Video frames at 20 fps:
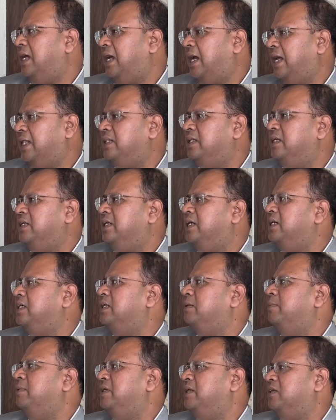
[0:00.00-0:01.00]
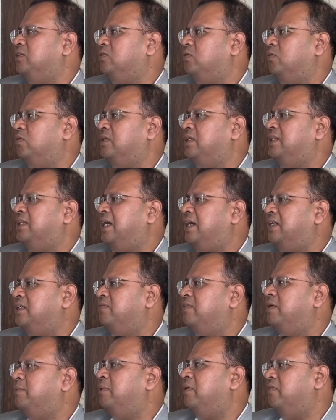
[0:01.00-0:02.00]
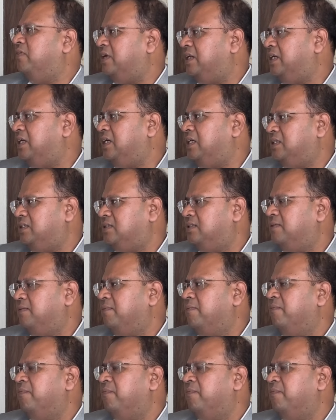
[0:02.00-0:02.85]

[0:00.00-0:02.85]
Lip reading: and the near term earnings growth, and that is where my worry is.